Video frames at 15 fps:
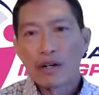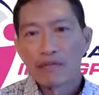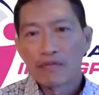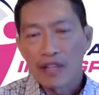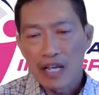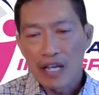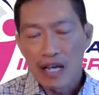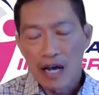one
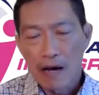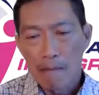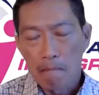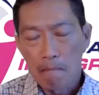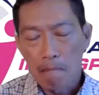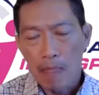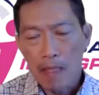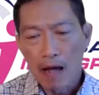of the,
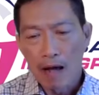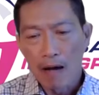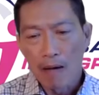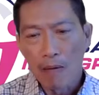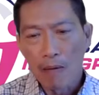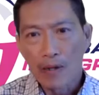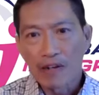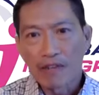um, the,
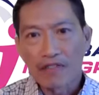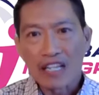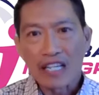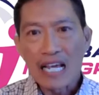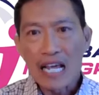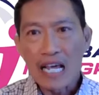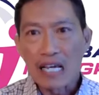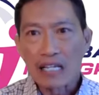one of the
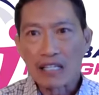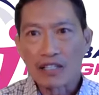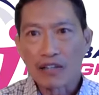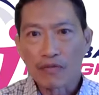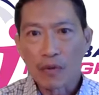keys,